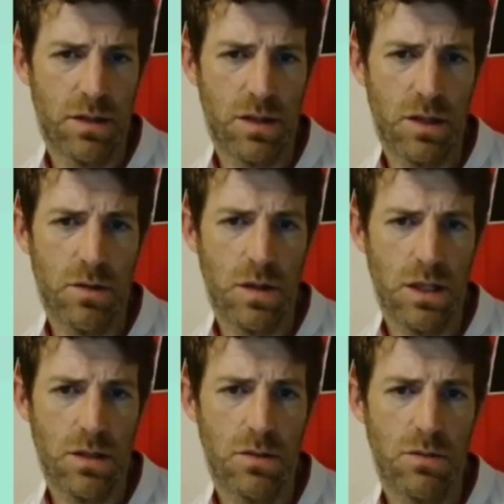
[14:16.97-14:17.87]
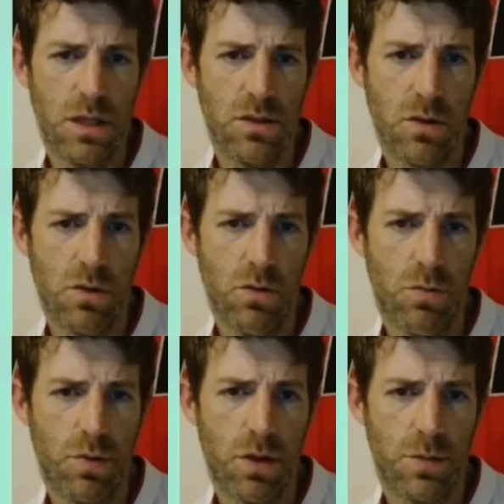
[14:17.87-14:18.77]
So he's got all
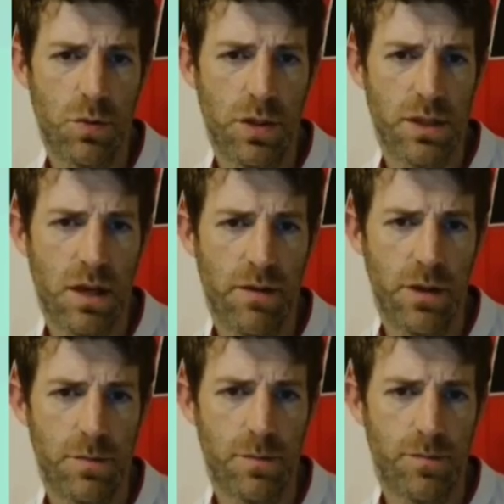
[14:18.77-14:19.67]
price points covered.